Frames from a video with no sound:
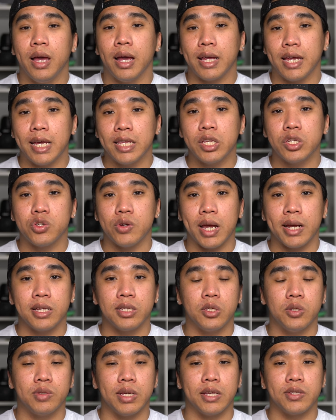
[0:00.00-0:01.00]
Again, the Dragon
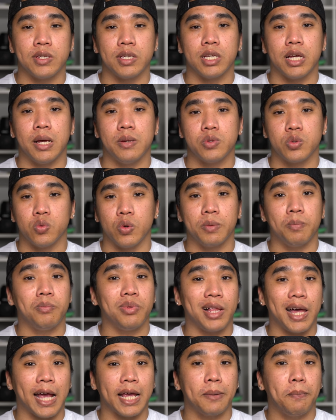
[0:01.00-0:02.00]
2000 comes with
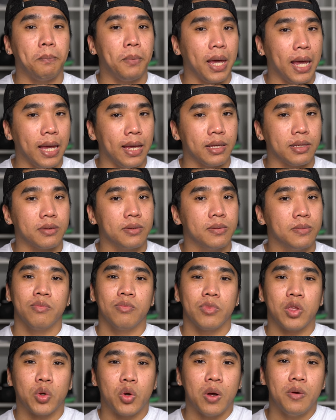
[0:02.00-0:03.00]
black paint.
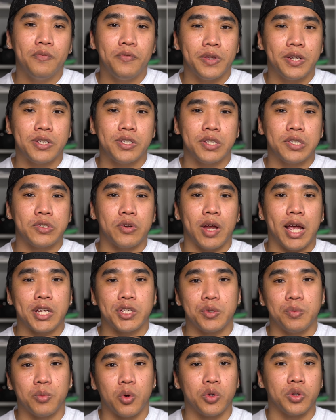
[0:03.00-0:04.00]
The chrome finishes are
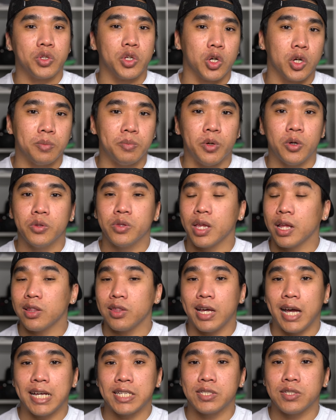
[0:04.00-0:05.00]
actually more durable, they
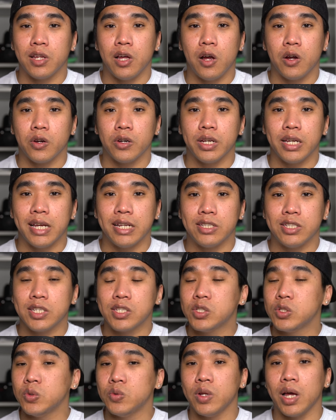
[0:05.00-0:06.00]
last longer, and
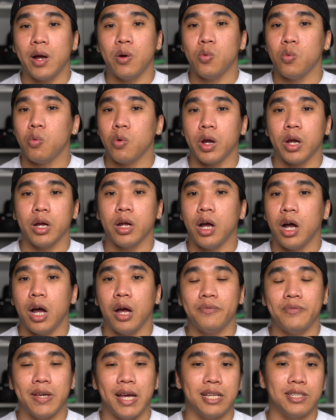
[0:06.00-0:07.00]
just do not wear
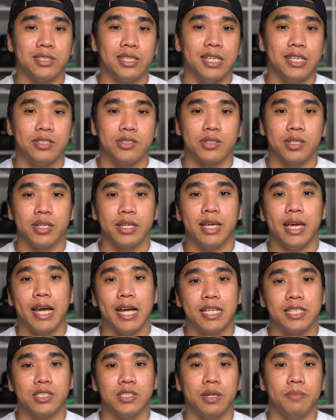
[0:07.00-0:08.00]
off as easily
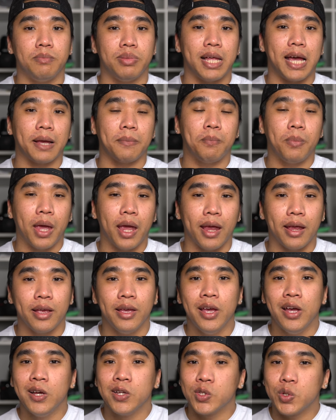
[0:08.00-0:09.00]
as the black paint.
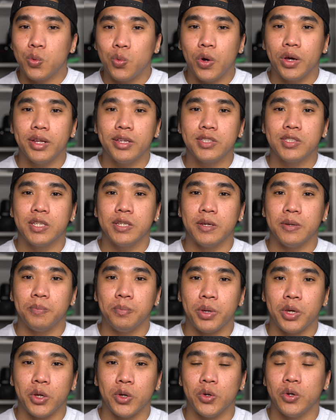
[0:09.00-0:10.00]
So what is the
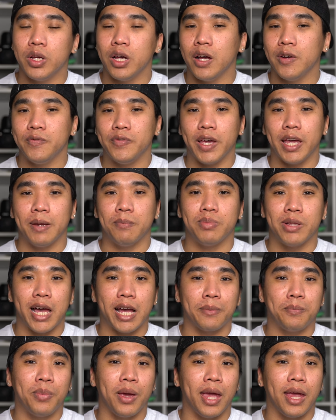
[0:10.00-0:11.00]
appeal of a
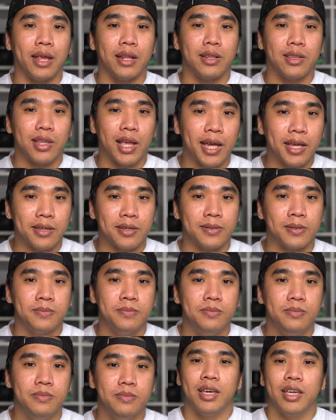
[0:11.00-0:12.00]
black paint Leica?
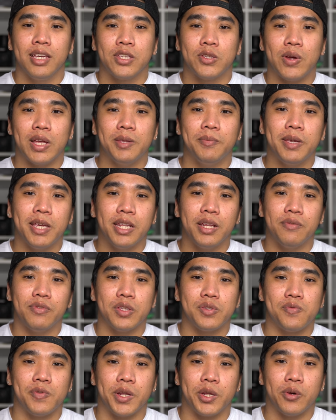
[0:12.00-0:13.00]
So at the beginning of
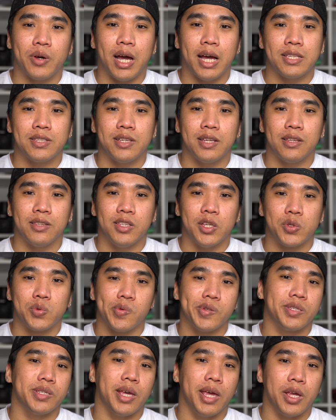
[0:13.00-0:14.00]
this video, I said that this
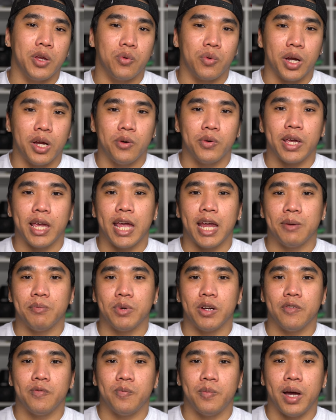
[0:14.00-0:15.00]
was a grail
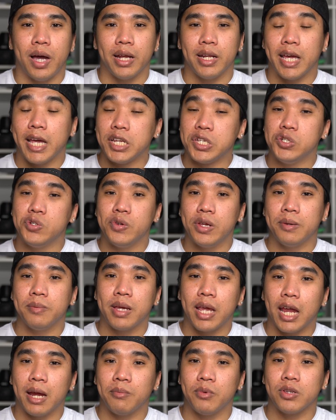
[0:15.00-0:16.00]
camera of mine, a dream
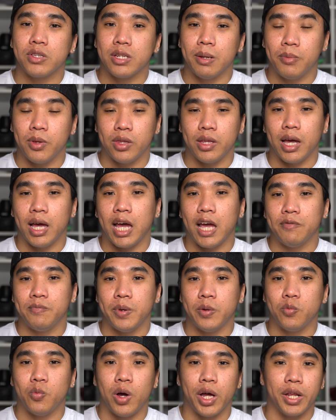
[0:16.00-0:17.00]
camera, something that I've
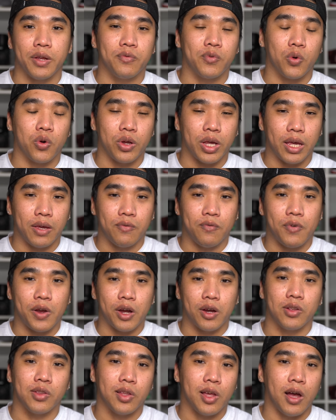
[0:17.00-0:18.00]
been wanting for a
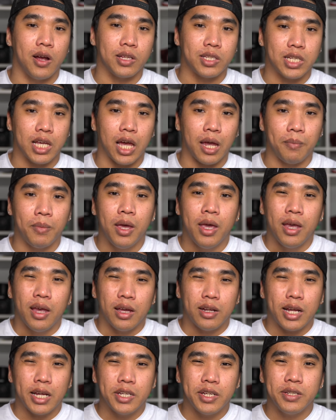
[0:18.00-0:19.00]
very long time.
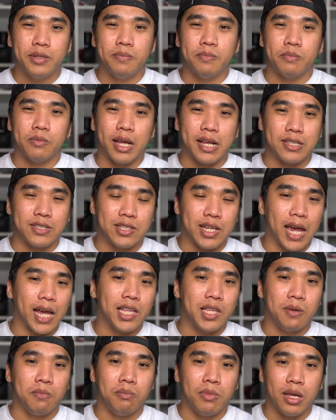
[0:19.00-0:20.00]
And I didn't
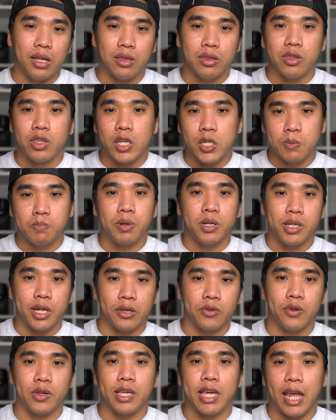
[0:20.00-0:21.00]
exactly mean this
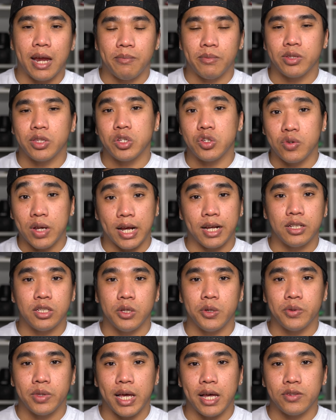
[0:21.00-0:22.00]
particular camera, the Dragon
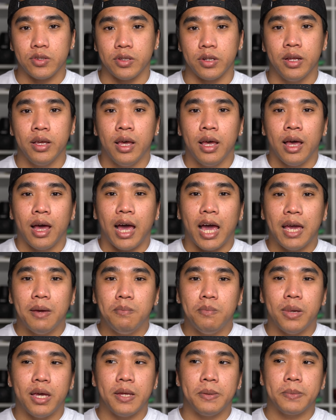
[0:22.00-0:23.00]
2000. I
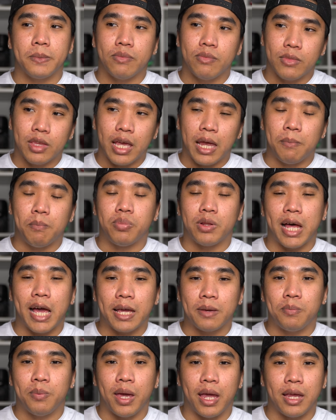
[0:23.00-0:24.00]
meant a
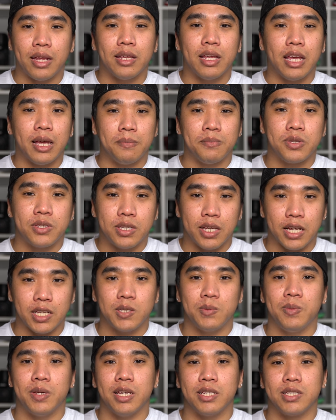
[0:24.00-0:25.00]
black paint
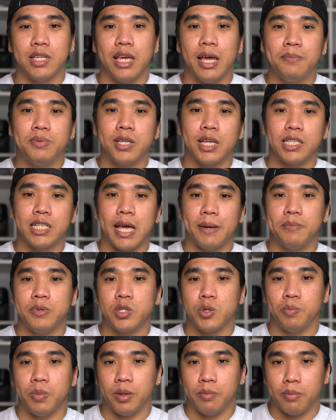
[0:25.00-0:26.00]
M6 because the M6
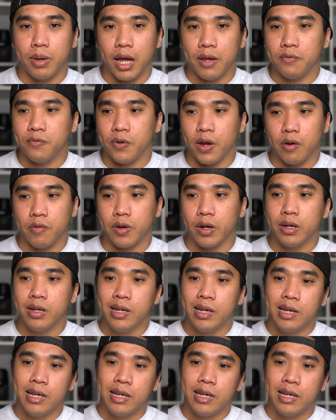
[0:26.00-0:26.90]
happens to be my favorite